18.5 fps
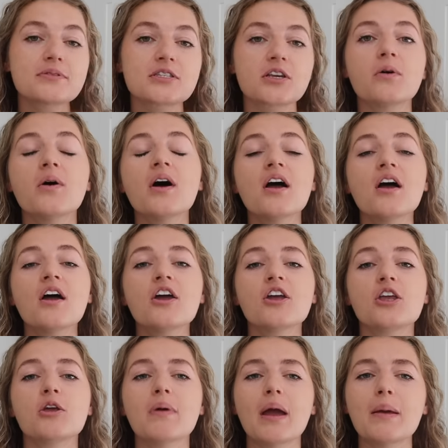So
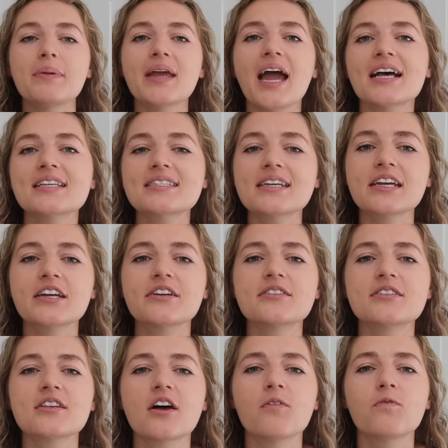you might be asking
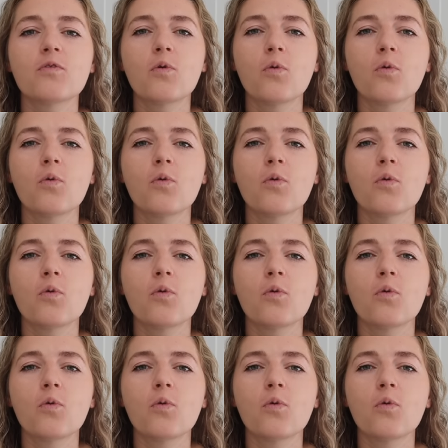yourself,